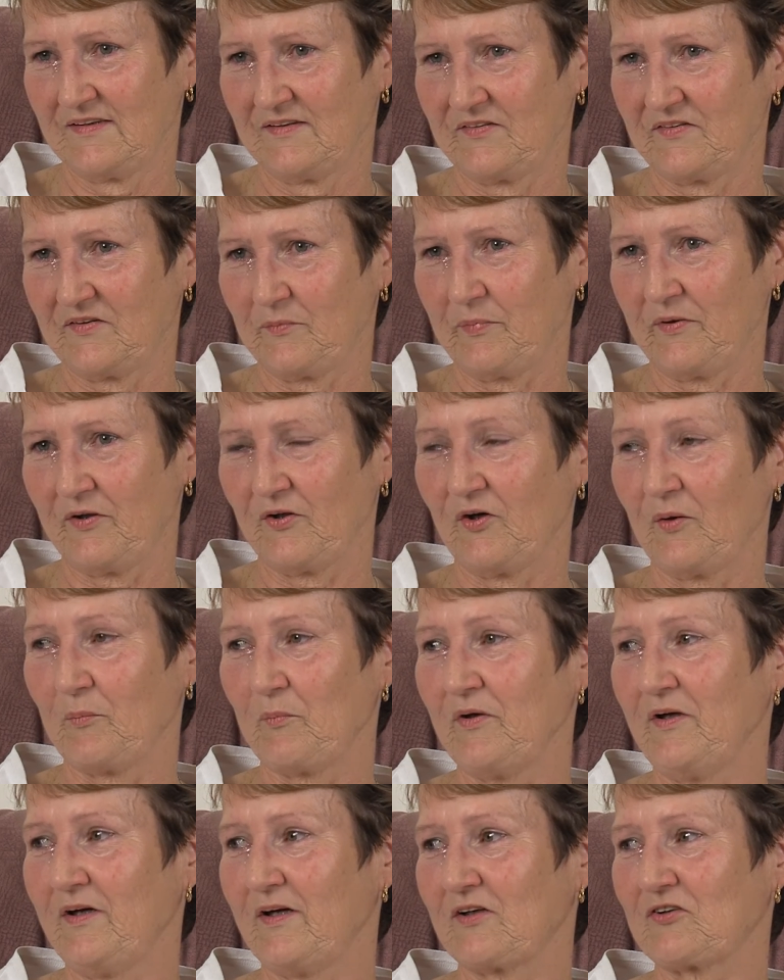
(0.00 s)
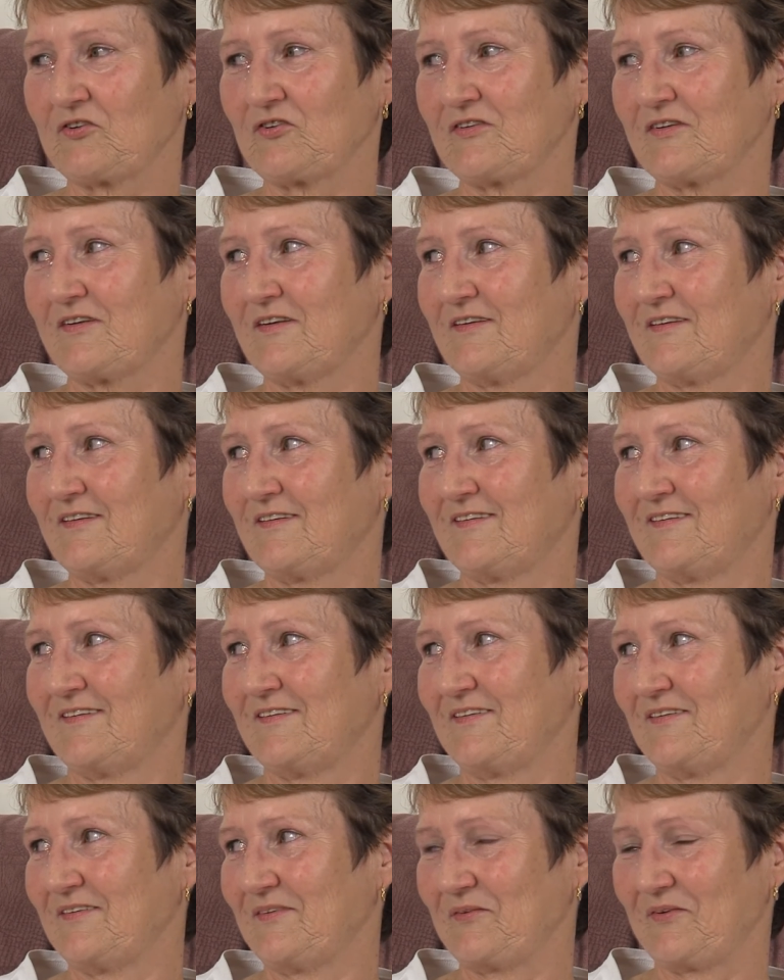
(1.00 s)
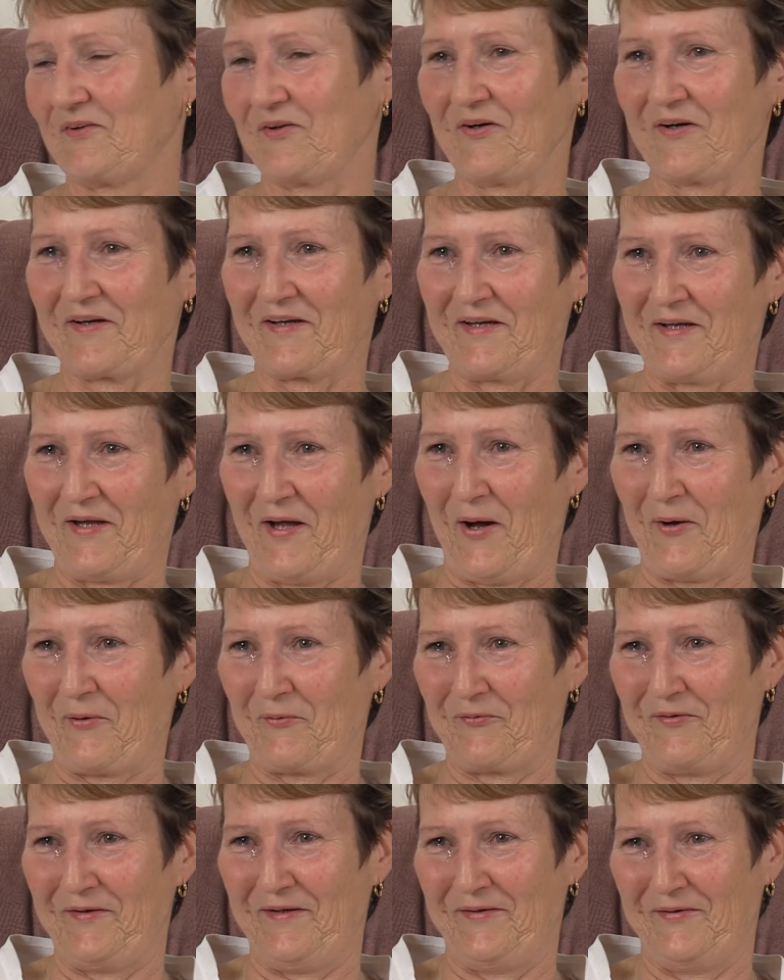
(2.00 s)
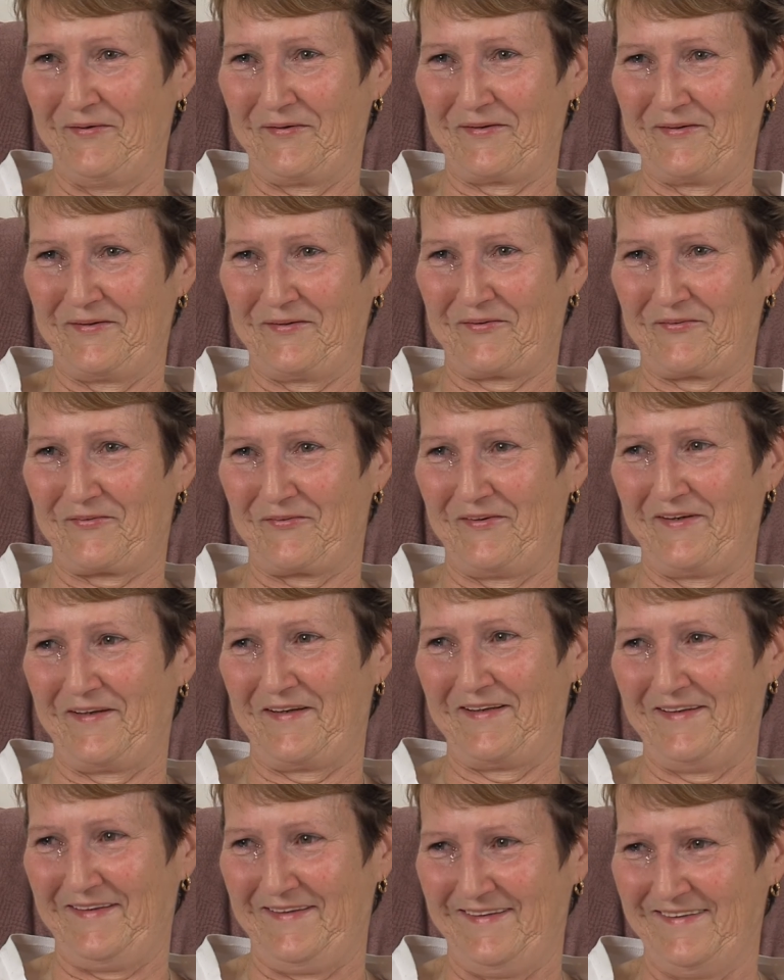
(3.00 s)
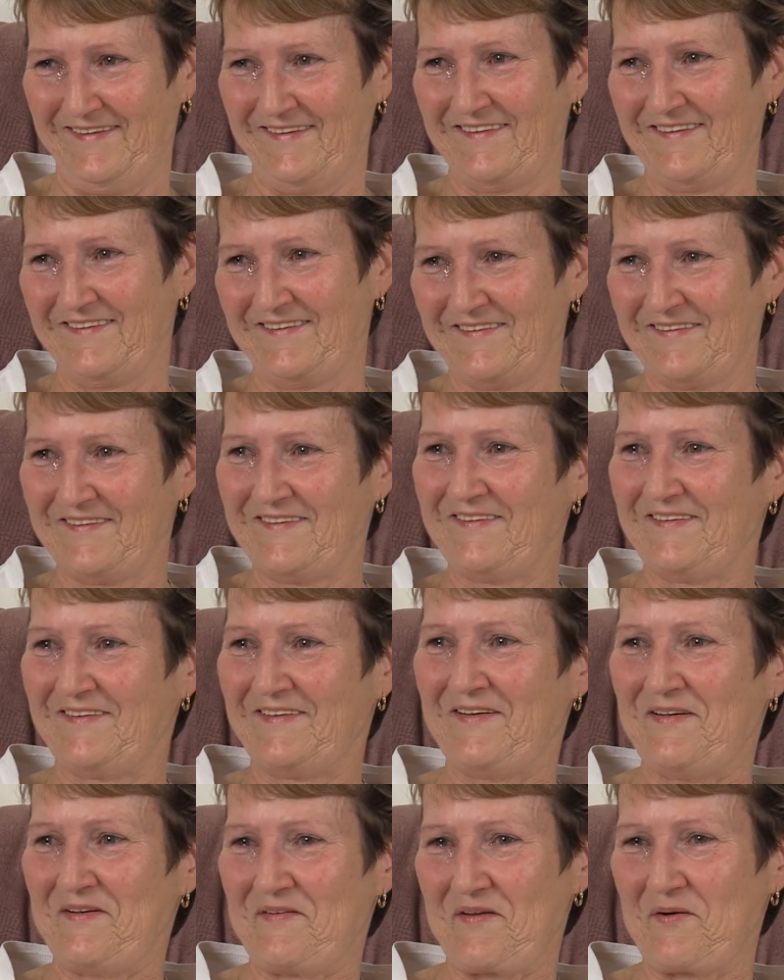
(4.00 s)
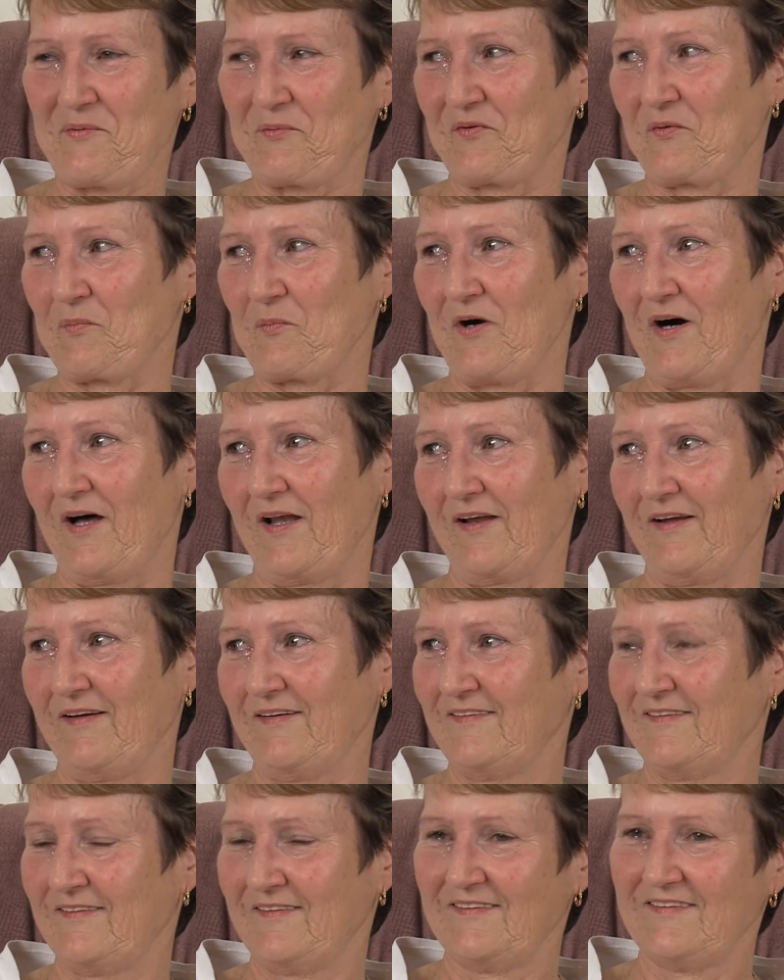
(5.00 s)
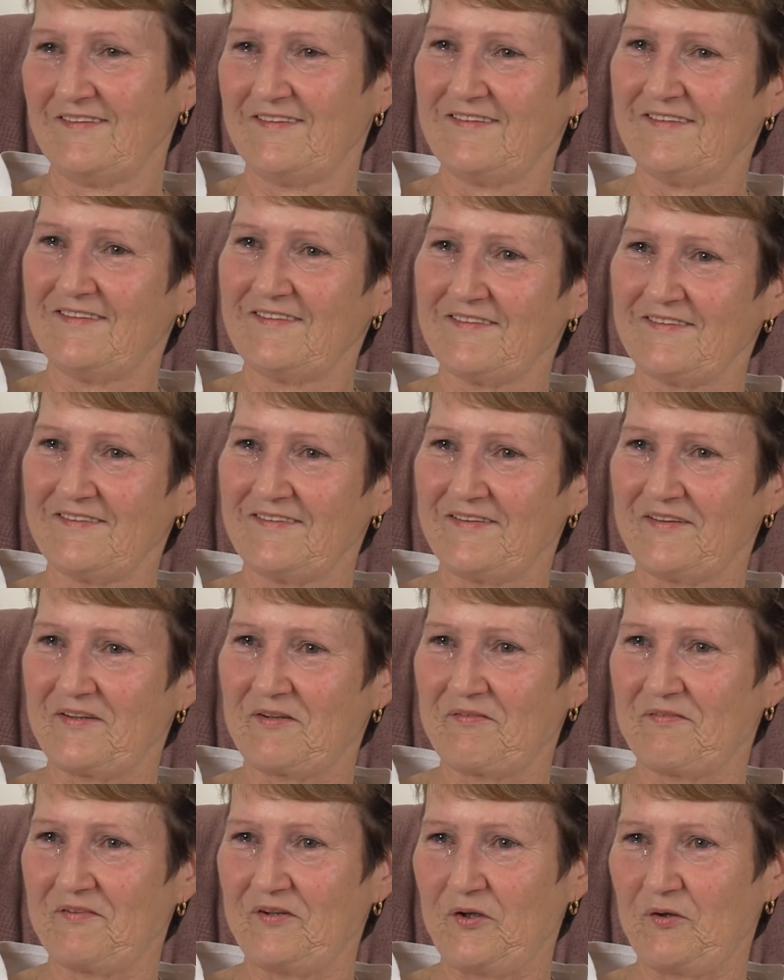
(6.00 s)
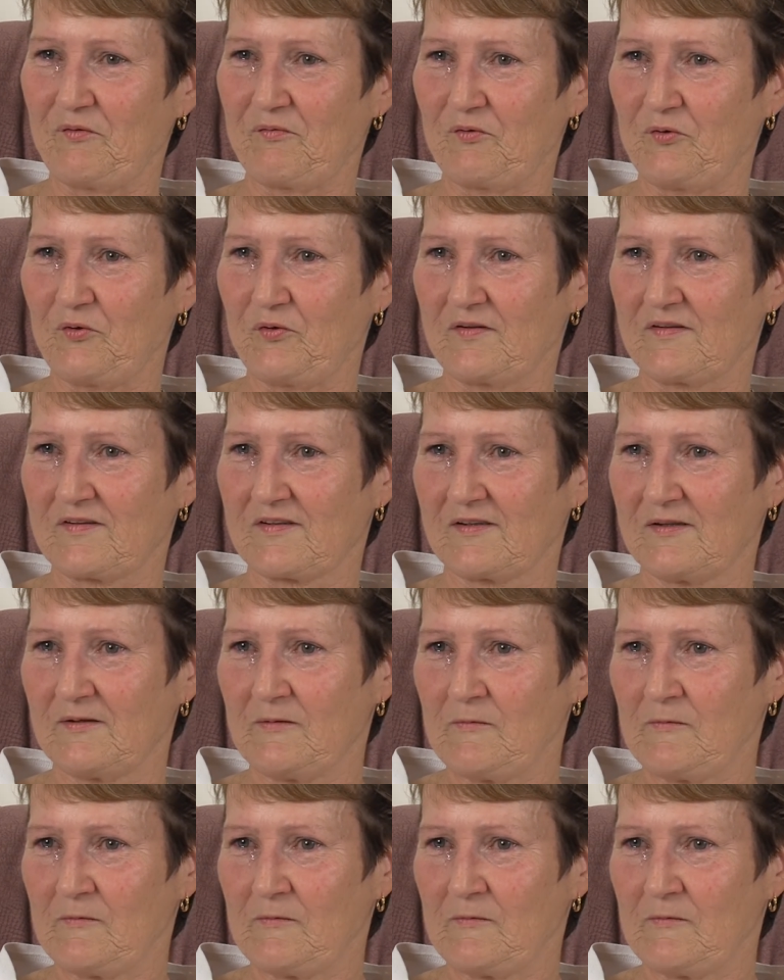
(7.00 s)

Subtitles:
She's a bit like me, actually. When I get hungry, I get cranky. And that was Marley. You had to feed her first.